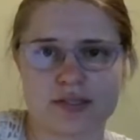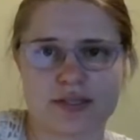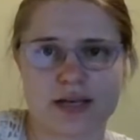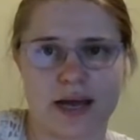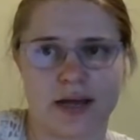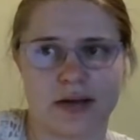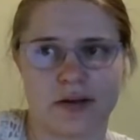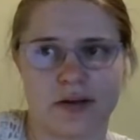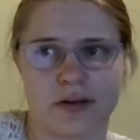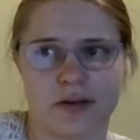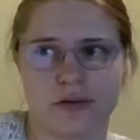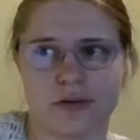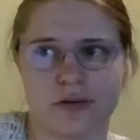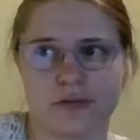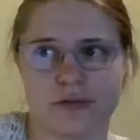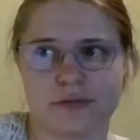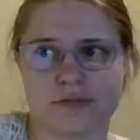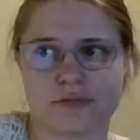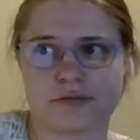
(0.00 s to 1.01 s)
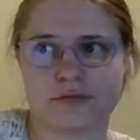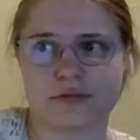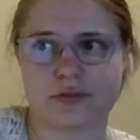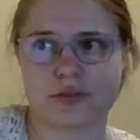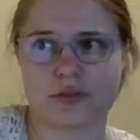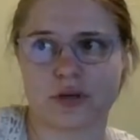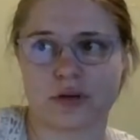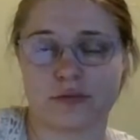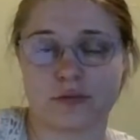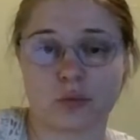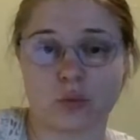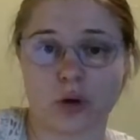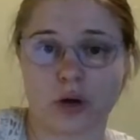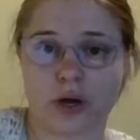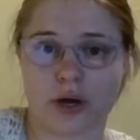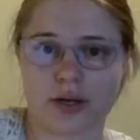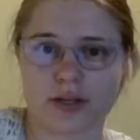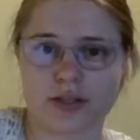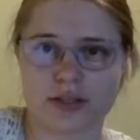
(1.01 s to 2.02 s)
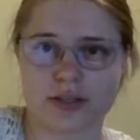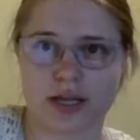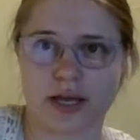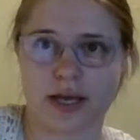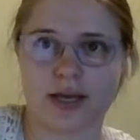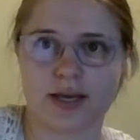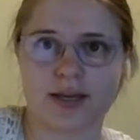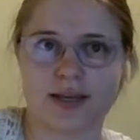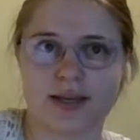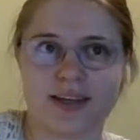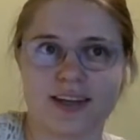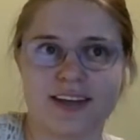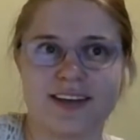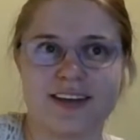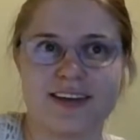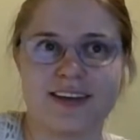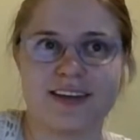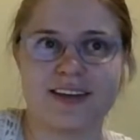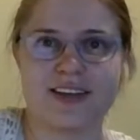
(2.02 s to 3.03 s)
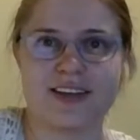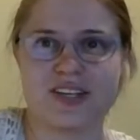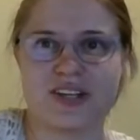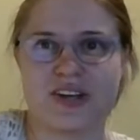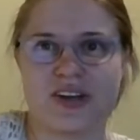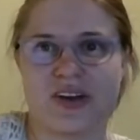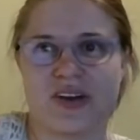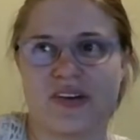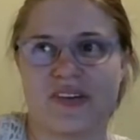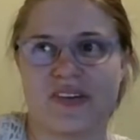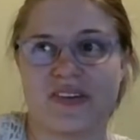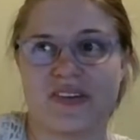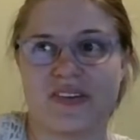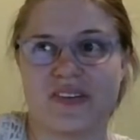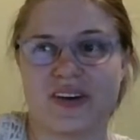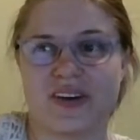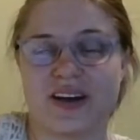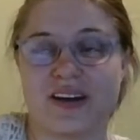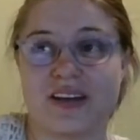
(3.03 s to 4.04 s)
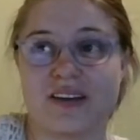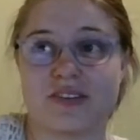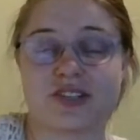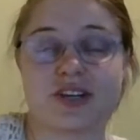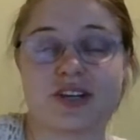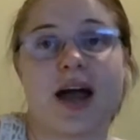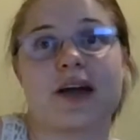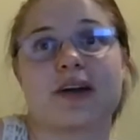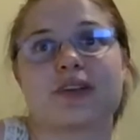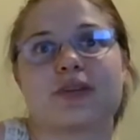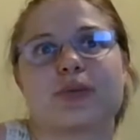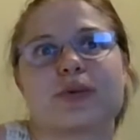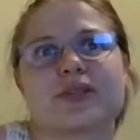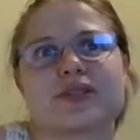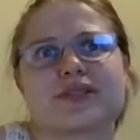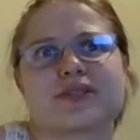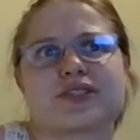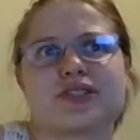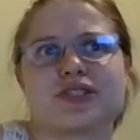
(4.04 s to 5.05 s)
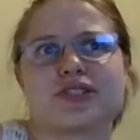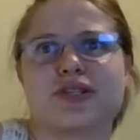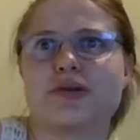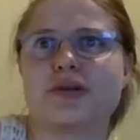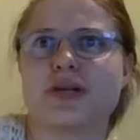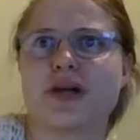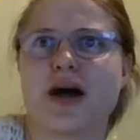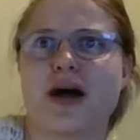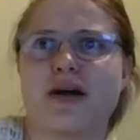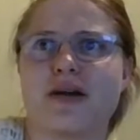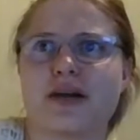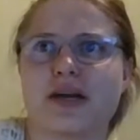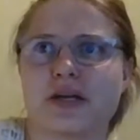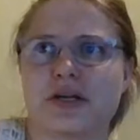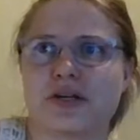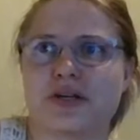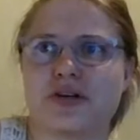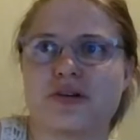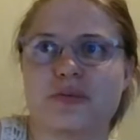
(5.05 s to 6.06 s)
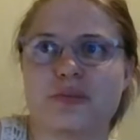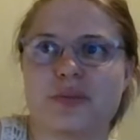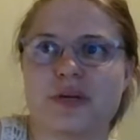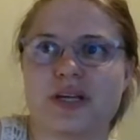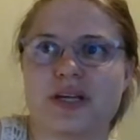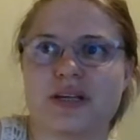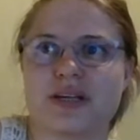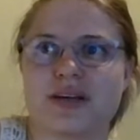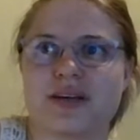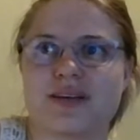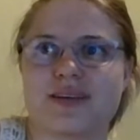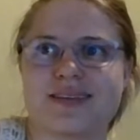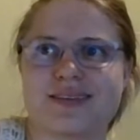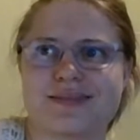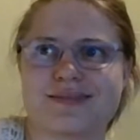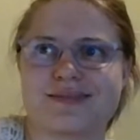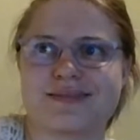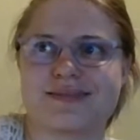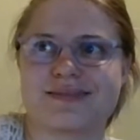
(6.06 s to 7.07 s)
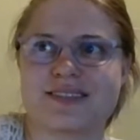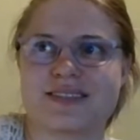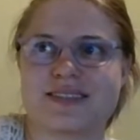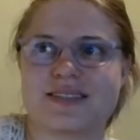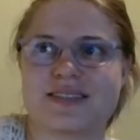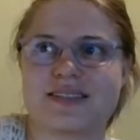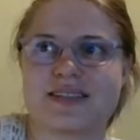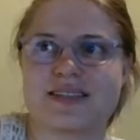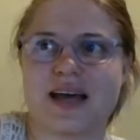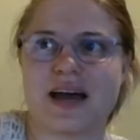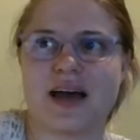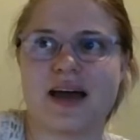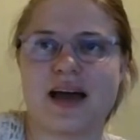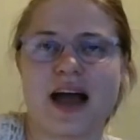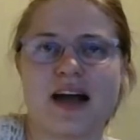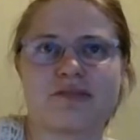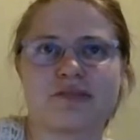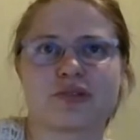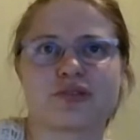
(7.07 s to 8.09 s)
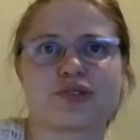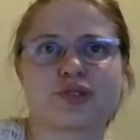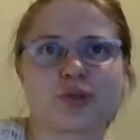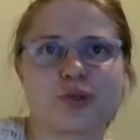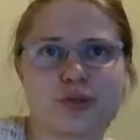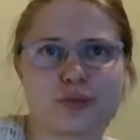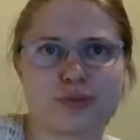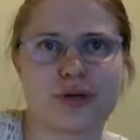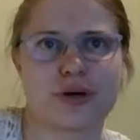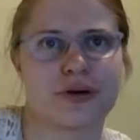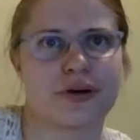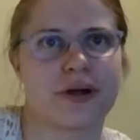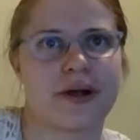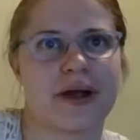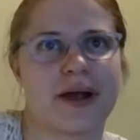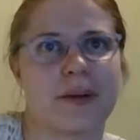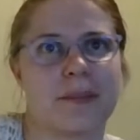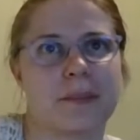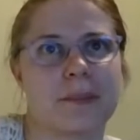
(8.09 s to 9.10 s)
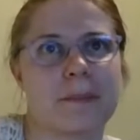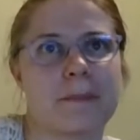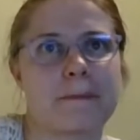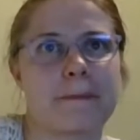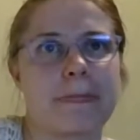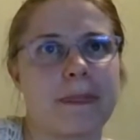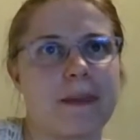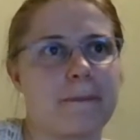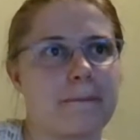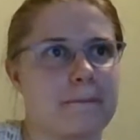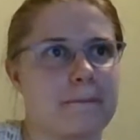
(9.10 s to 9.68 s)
outside of work. Like, if a child was too young and couldn't be at a after school program.